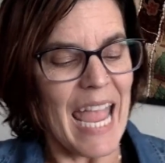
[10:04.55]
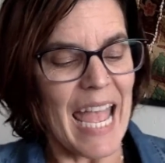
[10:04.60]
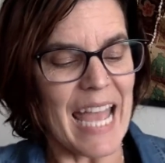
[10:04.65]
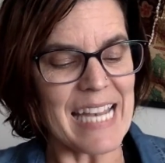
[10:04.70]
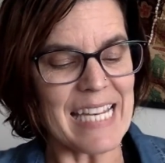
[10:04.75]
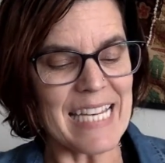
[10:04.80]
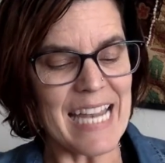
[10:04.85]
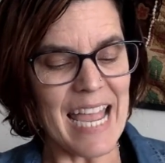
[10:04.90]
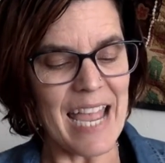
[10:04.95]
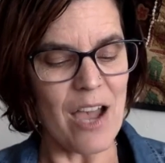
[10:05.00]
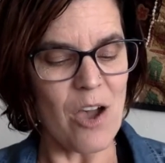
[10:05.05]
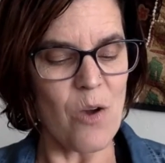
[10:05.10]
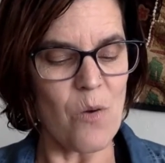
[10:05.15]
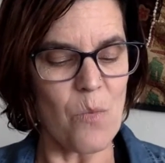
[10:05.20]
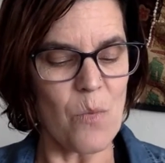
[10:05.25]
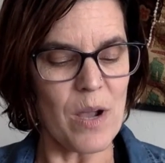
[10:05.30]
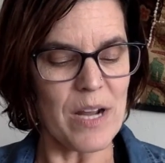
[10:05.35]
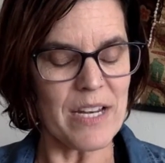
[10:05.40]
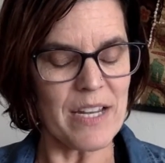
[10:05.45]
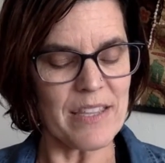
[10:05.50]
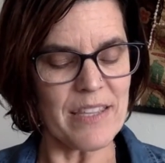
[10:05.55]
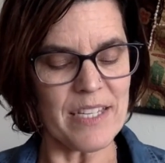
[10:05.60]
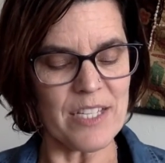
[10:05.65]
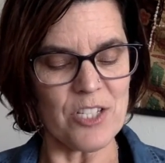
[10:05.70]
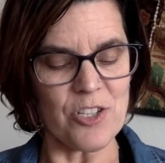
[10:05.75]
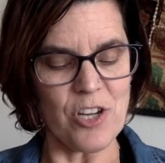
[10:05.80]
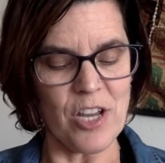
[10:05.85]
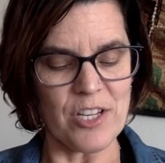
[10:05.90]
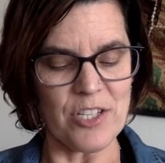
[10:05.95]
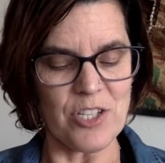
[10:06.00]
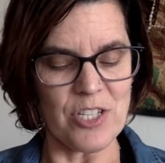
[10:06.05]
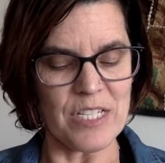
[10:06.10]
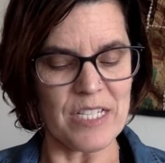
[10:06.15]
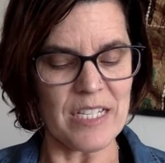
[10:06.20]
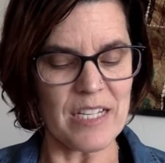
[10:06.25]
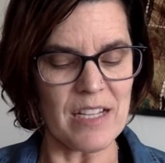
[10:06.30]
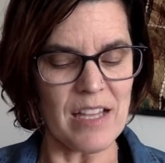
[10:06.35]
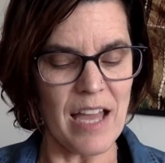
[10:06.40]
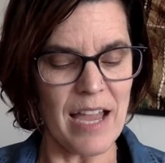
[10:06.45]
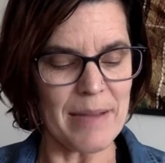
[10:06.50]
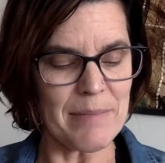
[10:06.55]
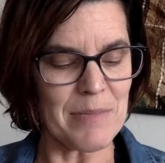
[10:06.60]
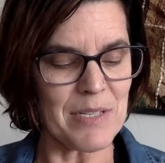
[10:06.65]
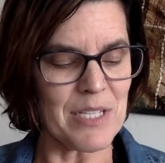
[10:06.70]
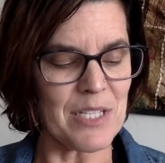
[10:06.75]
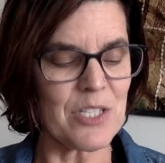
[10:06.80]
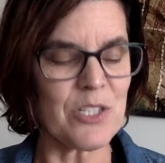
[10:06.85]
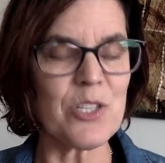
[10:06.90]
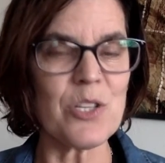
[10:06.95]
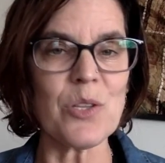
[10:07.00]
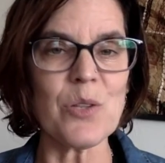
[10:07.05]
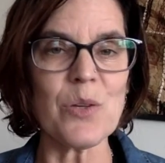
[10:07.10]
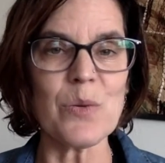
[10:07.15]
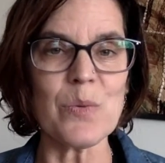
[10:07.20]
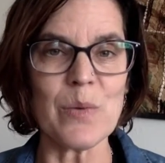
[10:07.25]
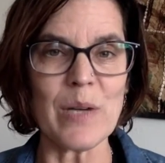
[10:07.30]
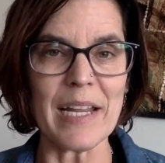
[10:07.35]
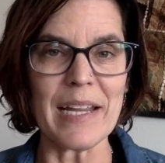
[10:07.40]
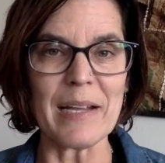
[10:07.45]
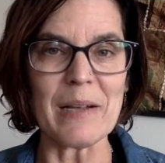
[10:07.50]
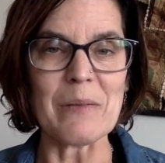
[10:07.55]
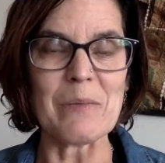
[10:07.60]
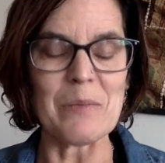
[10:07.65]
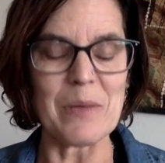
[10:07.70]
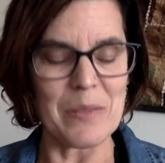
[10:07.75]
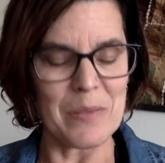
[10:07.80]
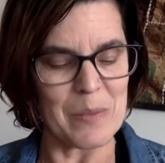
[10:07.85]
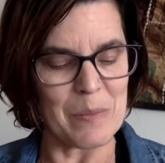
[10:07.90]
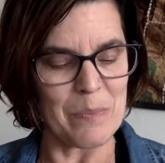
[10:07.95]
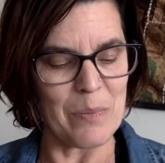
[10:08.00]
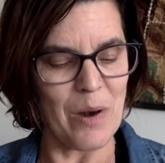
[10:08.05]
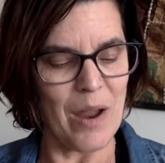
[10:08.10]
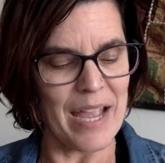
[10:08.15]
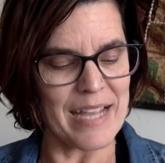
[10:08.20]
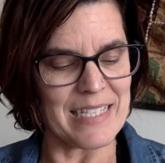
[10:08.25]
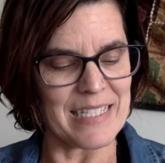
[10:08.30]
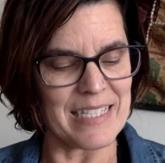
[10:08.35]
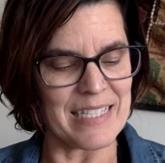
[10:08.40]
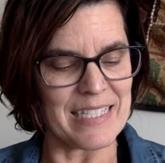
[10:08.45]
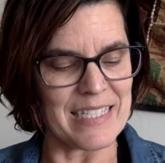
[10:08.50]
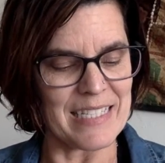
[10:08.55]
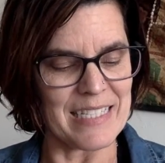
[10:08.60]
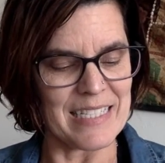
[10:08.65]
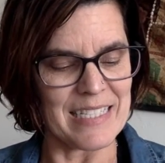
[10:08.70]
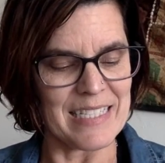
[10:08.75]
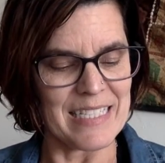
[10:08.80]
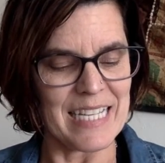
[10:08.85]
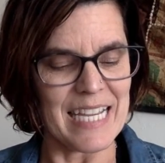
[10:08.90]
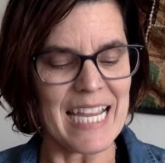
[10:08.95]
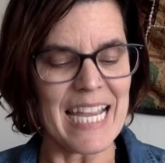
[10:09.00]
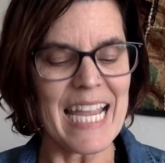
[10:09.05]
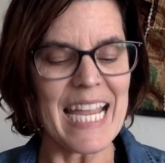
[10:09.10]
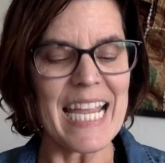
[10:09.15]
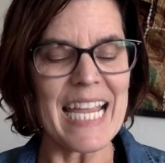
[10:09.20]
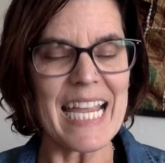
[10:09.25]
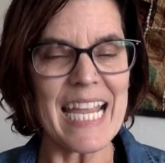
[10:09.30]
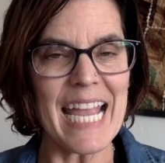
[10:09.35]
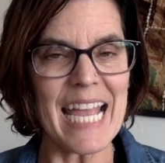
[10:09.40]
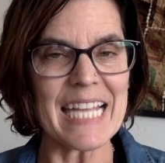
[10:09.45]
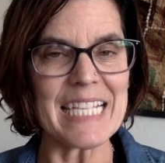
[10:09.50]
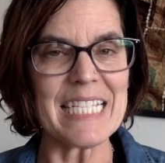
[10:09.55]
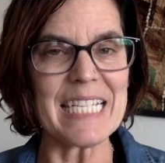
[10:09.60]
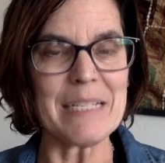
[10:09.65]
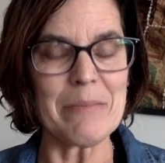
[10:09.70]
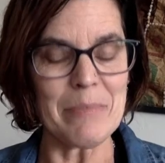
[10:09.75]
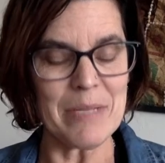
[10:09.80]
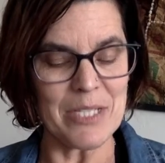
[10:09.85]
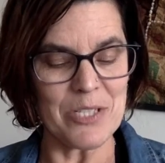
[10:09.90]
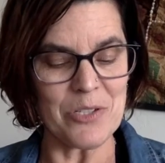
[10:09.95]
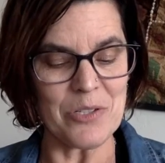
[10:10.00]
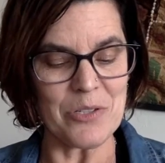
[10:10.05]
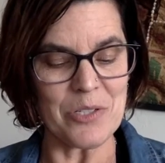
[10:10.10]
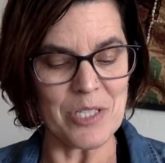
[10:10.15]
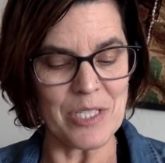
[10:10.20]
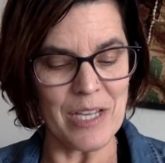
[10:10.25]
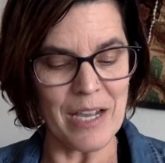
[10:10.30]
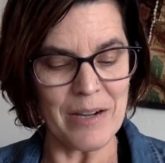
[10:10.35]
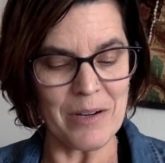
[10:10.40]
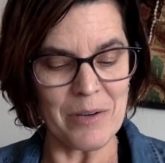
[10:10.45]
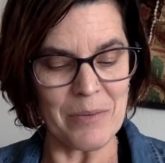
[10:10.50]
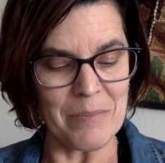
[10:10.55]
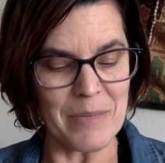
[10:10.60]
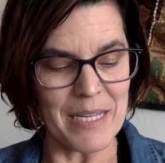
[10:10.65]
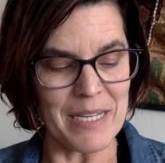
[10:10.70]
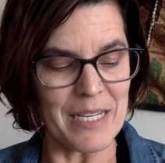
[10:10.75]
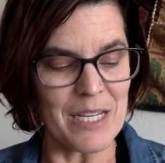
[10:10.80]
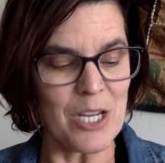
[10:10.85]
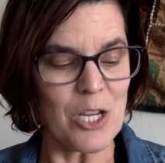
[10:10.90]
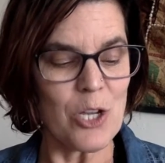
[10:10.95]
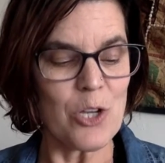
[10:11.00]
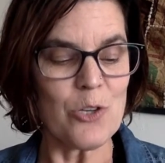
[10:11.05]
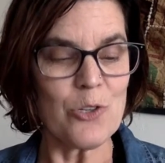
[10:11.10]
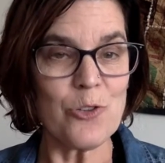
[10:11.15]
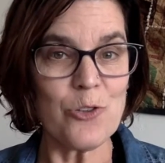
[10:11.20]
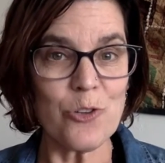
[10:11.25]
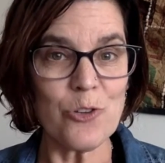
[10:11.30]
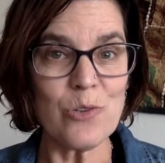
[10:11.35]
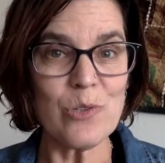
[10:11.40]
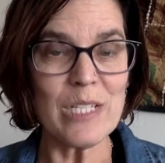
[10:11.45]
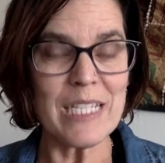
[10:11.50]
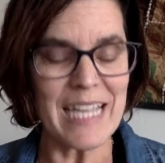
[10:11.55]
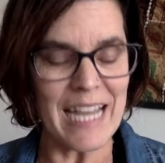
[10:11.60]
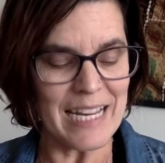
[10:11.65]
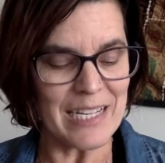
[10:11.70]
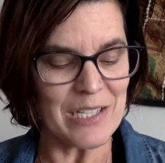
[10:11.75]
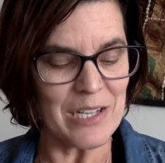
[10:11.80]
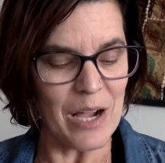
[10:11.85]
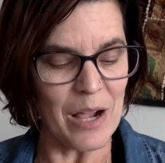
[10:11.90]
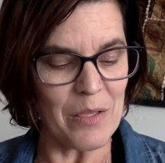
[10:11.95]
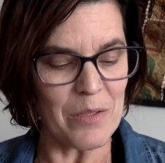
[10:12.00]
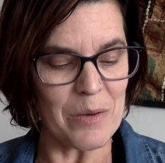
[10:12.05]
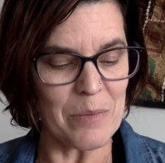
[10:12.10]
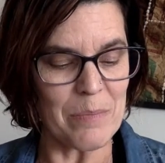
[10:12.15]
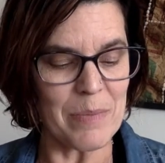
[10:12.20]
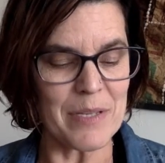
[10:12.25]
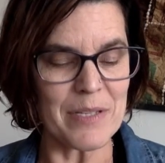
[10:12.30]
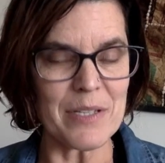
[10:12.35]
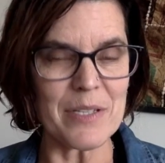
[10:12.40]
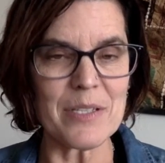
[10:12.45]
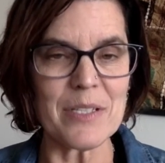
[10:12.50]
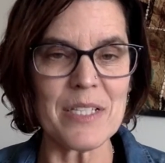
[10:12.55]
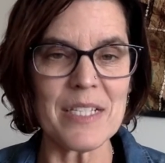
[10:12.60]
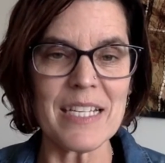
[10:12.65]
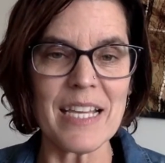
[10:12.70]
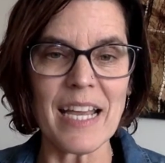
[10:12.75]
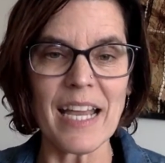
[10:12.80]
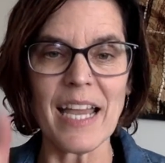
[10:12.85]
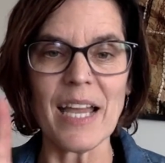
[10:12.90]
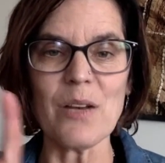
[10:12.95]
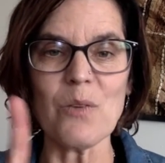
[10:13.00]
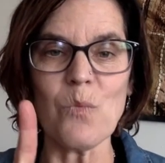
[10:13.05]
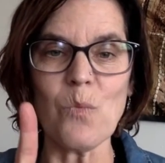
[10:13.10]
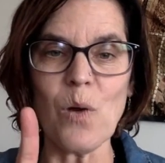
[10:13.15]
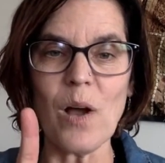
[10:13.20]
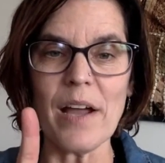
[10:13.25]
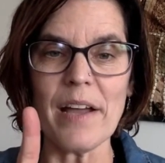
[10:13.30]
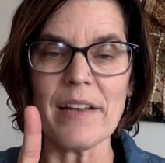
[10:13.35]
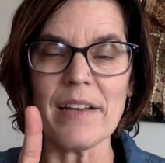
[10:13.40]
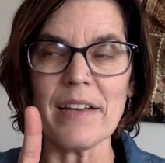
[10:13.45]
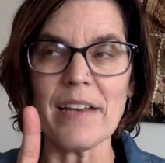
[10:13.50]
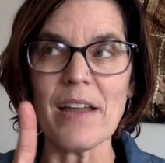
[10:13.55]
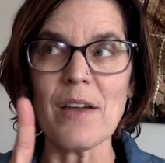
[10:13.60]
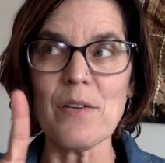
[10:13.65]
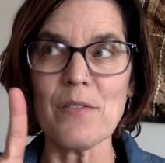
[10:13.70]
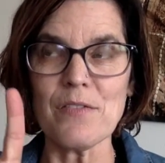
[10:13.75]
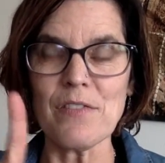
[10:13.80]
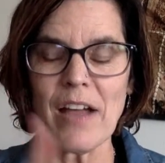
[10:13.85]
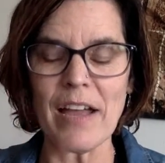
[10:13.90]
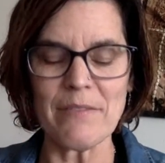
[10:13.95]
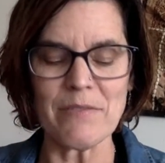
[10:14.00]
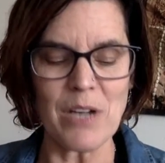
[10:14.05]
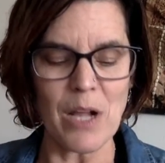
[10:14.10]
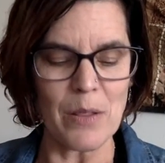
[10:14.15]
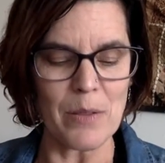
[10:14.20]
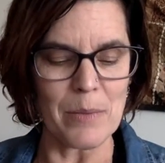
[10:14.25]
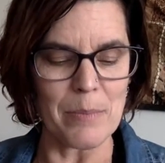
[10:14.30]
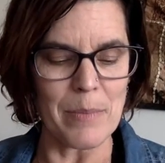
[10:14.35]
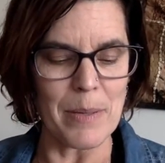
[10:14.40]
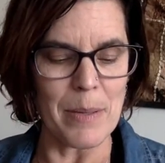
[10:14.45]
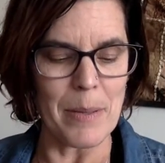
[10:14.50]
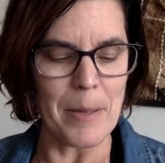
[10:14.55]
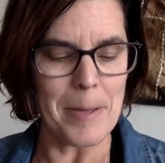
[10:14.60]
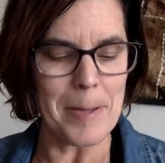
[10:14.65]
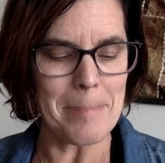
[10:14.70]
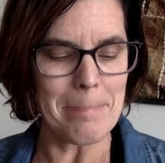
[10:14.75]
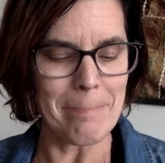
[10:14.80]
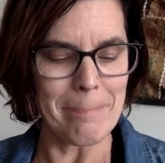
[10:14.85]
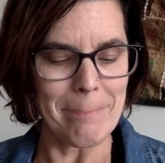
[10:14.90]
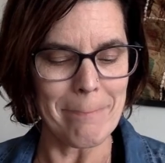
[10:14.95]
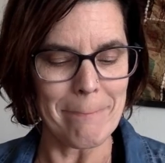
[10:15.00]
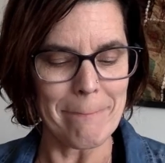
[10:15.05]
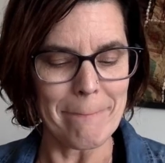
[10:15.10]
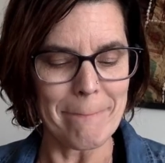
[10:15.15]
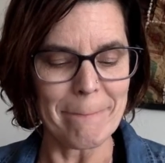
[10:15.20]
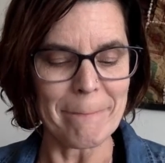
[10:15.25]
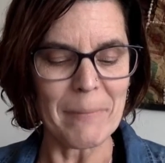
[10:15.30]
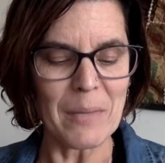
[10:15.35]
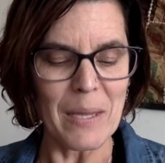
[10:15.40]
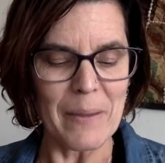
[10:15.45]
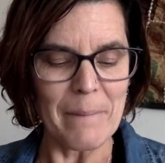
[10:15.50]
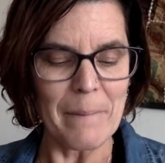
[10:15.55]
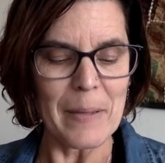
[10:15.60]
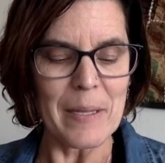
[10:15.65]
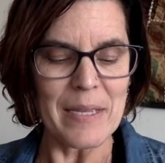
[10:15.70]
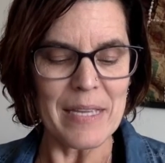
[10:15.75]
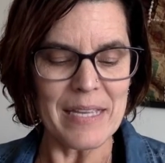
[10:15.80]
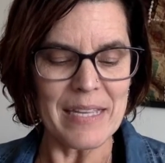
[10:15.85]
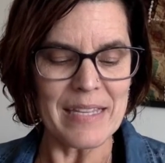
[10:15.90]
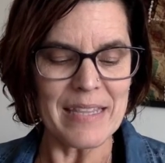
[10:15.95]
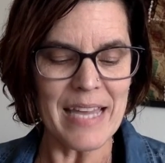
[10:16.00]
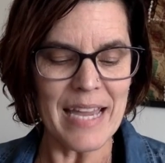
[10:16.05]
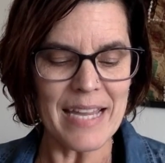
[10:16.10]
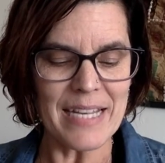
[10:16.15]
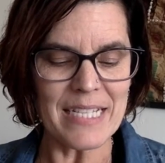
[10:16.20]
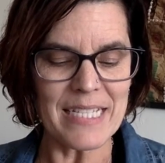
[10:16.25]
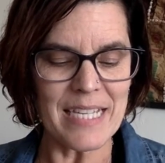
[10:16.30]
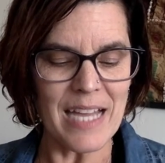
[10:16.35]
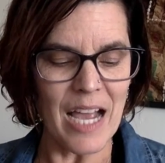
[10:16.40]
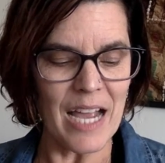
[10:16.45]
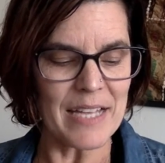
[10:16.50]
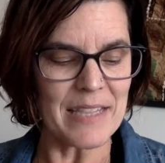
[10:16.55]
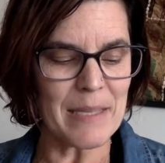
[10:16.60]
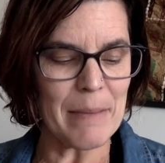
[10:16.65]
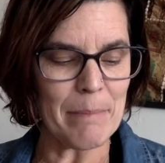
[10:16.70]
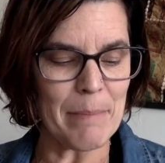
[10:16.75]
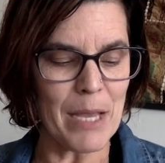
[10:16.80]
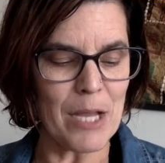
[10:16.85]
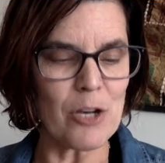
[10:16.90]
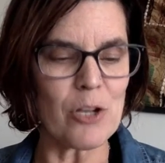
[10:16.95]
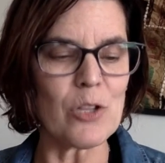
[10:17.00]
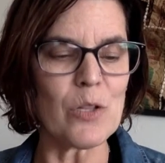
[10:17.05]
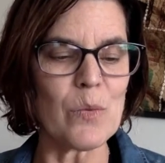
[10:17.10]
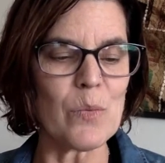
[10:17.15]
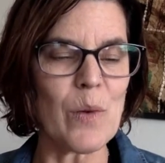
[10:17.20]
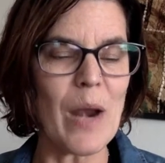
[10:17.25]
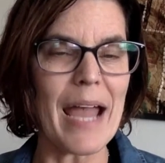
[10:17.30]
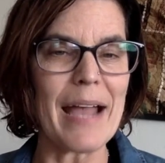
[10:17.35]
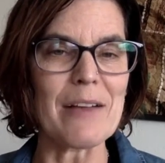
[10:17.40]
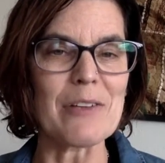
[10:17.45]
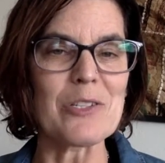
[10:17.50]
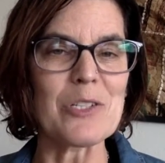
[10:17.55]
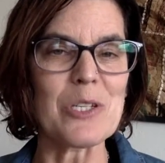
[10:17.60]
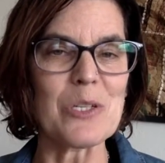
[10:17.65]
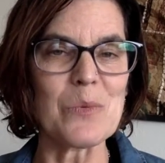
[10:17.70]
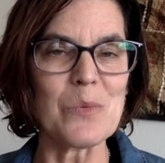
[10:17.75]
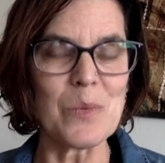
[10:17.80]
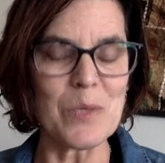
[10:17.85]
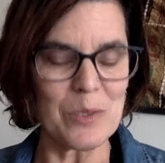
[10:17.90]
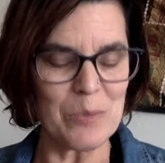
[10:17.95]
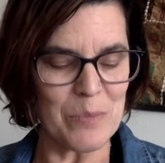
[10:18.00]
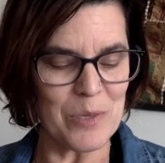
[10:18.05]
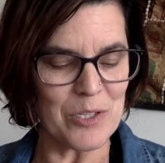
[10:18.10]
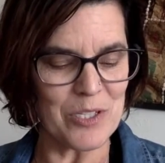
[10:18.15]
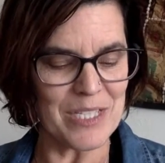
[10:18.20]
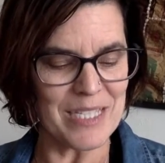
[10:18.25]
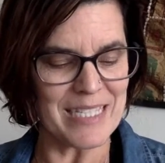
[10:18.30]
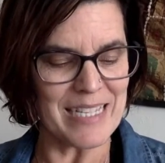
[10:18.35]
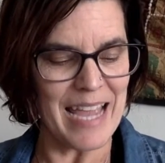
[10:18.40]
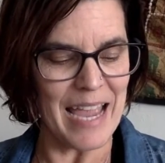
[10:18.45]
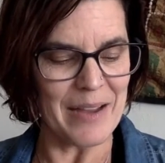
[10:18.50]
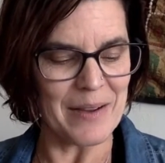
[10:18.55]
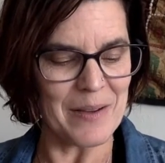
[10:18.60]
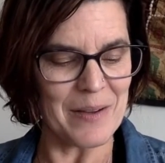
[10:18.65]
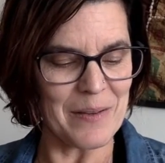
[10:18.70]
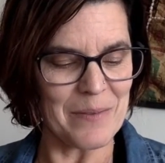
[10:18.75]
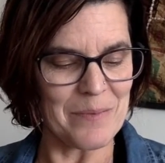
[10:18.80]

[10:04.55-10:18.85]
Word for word: And now one of the judges climbed into the ring with the prizes. He handed Mr. Zuckerman two $10 bills and one $5 bill. He then tied the medal around Wilbur's neck.